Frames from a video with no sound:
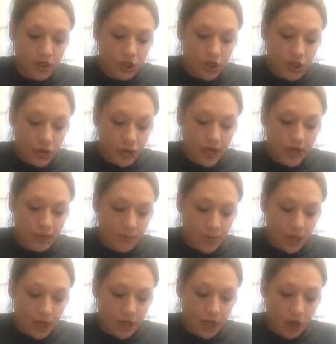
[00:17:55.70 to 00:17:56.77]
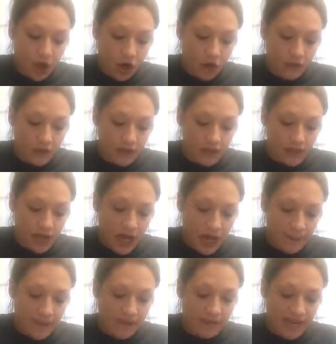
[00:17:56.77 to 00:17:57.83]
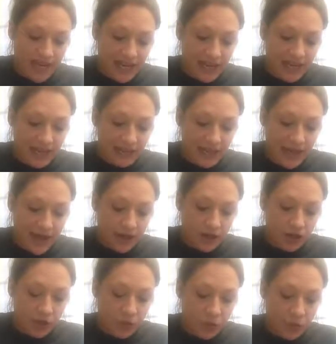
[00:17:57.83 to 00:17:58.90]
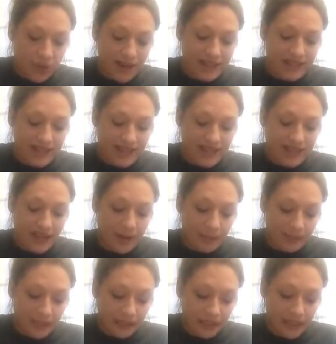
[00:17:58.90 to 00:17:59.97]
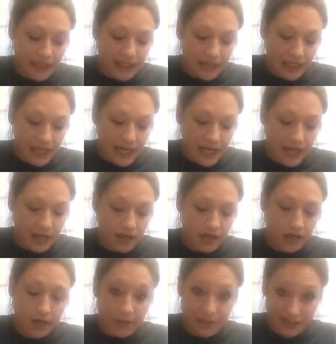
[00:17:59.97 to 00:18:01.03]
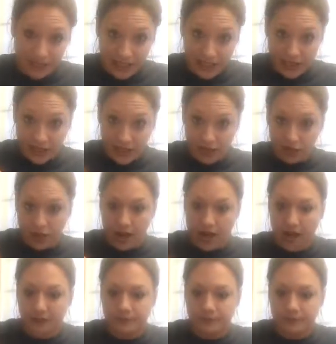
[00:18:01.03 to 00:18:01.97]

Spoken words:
you can put it over the top of any lacquer once it is completely dry.